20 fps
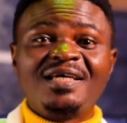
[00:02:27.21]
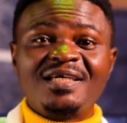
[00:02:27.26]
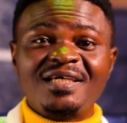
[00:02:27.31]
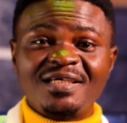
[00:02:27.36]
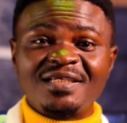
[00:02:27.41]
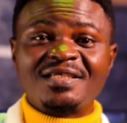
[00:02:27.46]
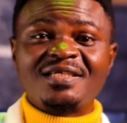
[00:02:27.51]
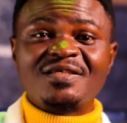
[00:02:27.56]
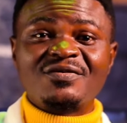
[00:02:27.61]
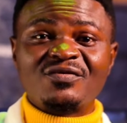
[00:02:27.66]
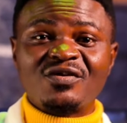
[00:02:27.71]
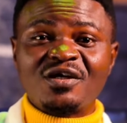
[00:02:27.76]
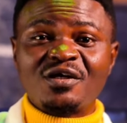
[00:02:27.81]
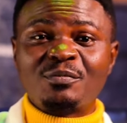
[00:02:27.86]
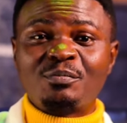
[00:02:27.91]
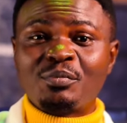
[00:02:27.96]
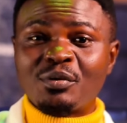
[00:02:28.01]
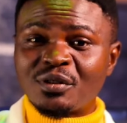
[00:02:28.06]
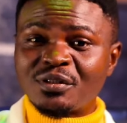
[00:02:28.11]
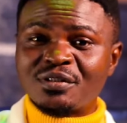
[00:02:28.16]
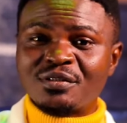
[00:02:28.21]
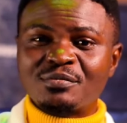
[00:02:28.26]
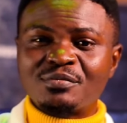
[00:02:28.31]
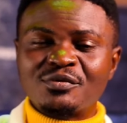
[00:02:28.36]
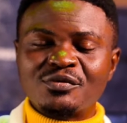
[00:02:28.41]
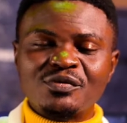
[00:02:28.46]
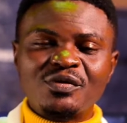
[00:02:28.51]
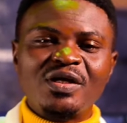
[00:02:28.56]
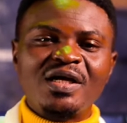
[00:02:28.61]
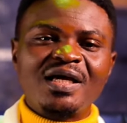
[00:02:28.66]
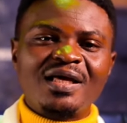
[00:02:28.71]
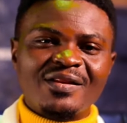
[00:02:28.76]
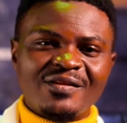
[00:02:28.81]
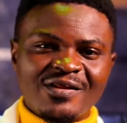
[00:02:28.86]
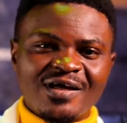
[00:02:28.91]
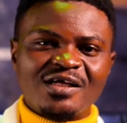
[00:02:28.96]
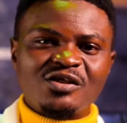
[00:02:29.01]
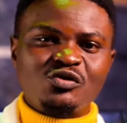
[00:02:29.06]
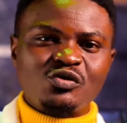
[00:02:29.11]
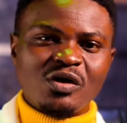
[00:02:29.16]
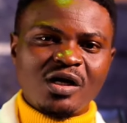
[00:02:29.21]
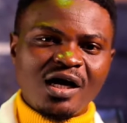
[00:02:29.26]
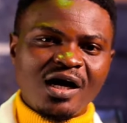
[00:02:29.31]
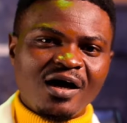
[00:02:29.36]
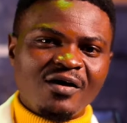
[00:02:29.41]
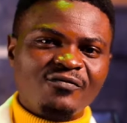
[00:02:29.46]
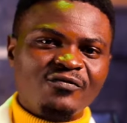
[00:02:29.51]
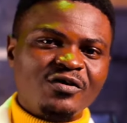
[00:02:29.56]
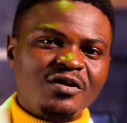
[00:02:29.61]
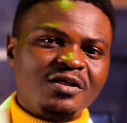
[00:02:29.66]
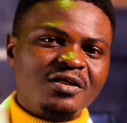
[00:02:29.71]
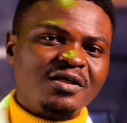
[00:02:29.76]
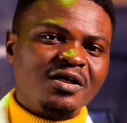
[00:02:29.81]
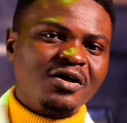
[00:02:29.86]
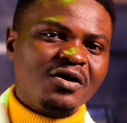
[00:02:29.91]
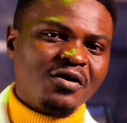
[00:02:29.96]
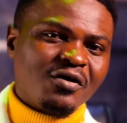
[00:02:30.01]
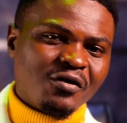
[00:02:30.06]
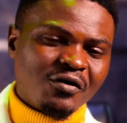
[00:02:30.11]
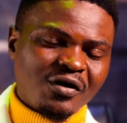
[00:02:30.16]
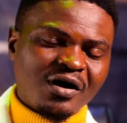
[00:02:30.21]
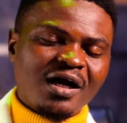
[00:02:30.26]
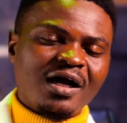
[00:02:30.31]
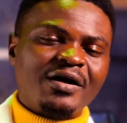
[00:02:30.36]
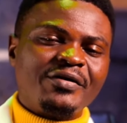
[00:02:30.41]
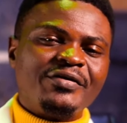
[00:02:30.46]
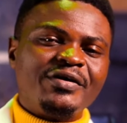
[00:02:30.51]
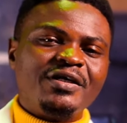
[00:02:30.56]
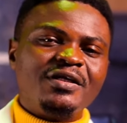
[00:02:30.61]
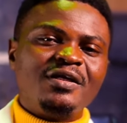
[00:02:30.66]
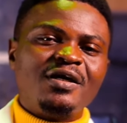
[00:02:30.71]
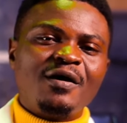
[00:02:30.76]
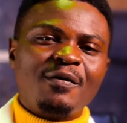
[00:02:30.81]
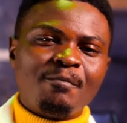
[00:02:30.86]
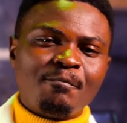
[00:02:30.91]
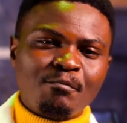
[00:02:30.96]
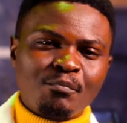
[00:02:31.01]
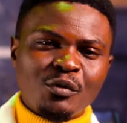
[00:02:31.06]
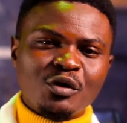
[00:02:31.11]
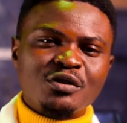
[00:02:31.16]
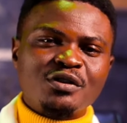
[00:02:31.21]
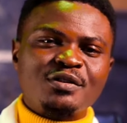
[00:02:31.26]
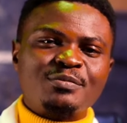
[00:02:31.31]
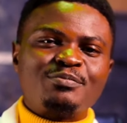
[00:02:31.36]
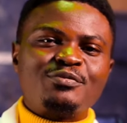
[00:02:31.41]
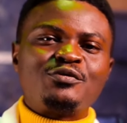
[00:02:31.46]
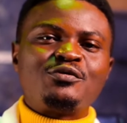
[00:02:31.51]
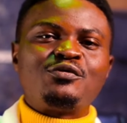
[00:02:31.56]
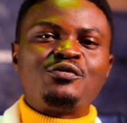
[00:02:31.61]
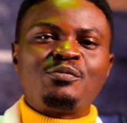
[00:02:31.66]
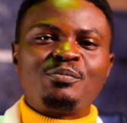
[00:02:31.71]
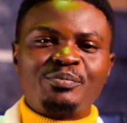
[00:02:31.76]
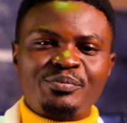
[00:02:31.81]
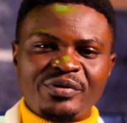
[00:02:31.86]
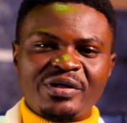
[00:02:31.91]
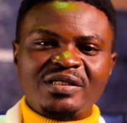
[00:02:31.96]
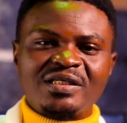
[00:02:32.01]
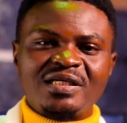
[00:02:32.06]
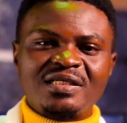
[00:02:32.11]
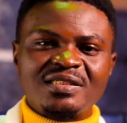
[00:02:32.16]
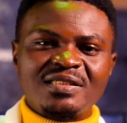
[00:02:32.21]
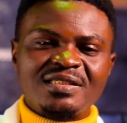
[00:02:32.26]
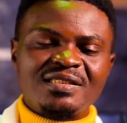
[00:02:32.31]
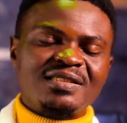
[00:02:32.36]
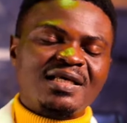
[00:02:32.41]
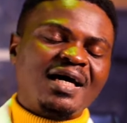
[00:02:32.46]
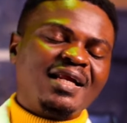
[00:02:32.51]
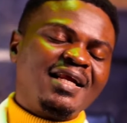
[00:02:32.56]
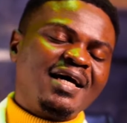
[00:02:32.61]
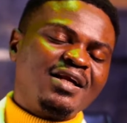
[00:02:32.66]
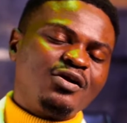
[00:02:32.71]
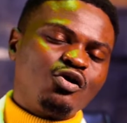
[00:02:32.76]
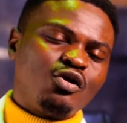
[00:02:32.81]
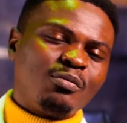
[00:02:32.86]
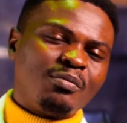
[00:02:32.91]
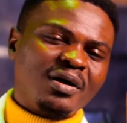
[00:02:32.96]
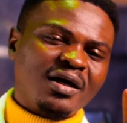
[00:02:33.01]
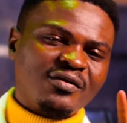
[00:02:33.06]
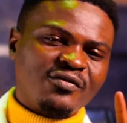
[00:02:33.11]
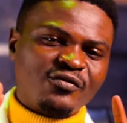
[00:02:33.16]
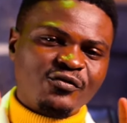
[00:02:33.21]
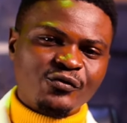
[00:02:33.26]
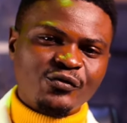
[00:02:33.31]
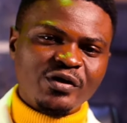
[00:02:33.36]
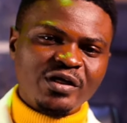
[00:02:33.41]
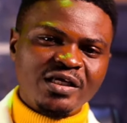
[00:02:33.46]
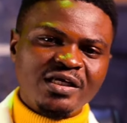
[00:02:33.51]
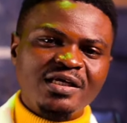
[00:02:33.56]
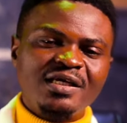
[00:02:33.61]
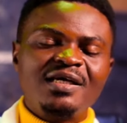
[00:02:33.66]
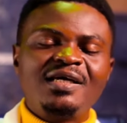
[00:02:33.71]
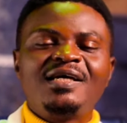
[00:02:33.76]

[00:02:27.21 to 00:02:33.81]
it is very possible that you are having or carrying multiple pregnancies. And then number three,